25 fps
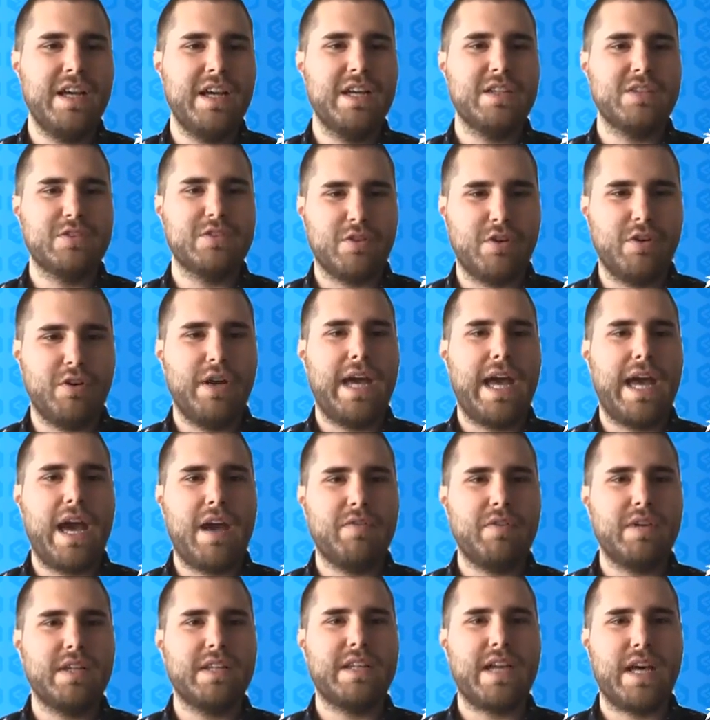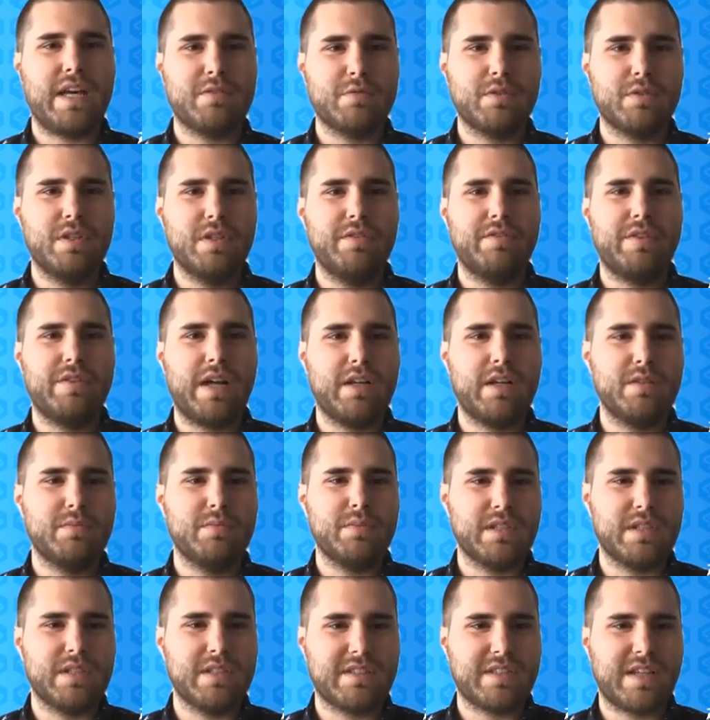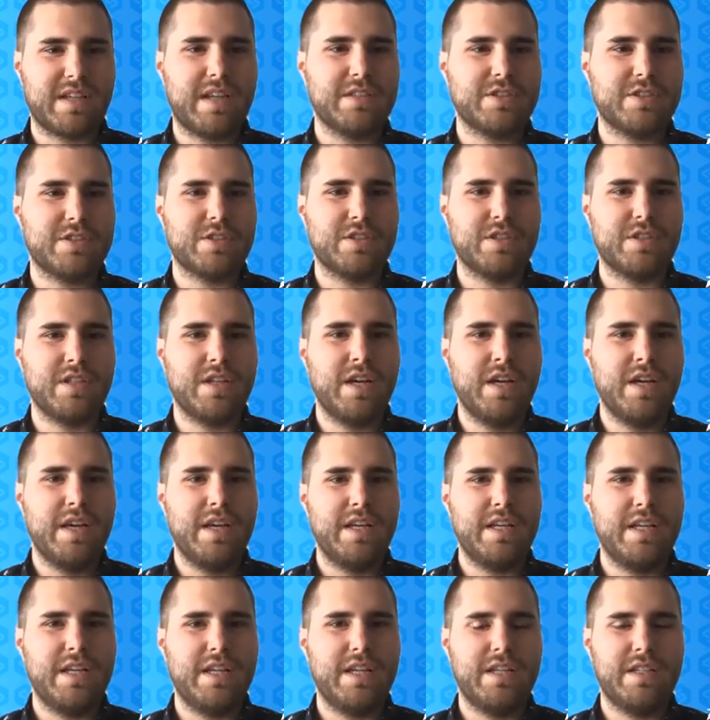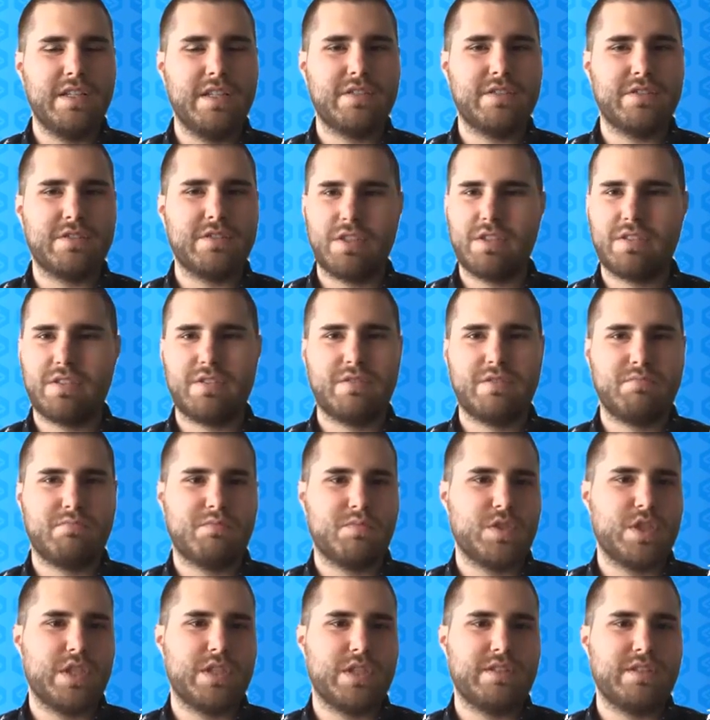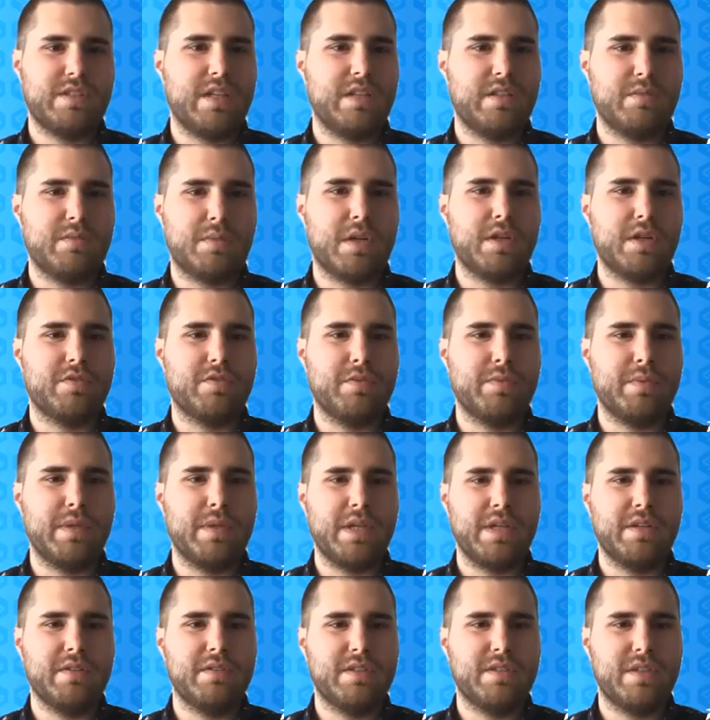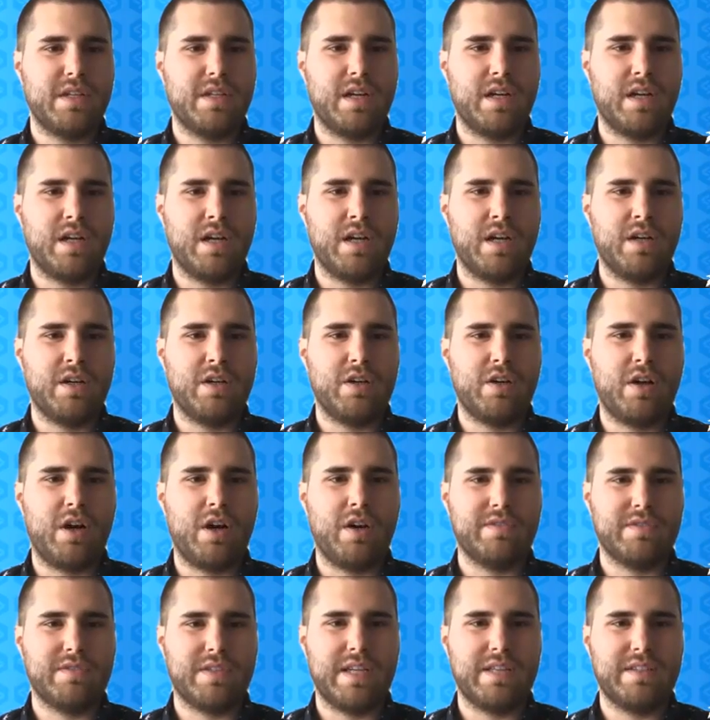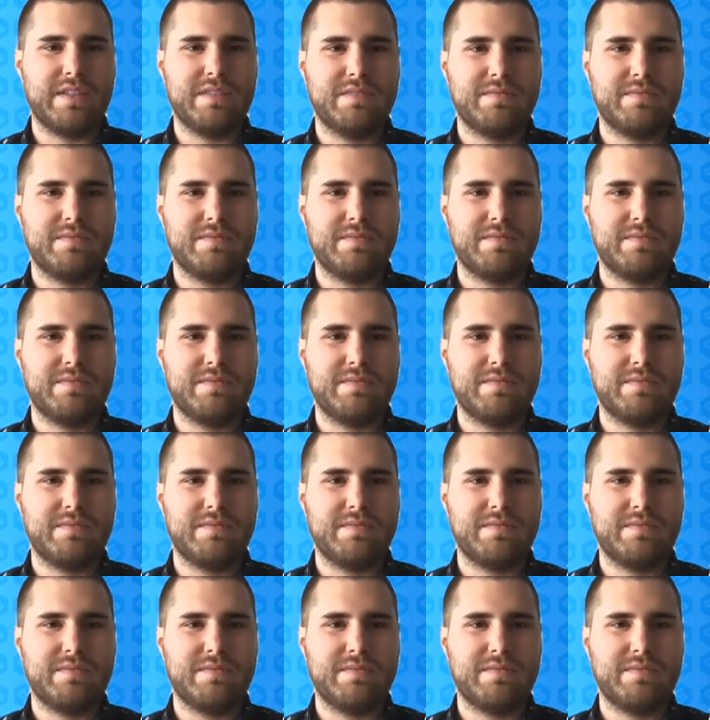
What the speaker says: So having that really valuable discussion is just another part for me of that.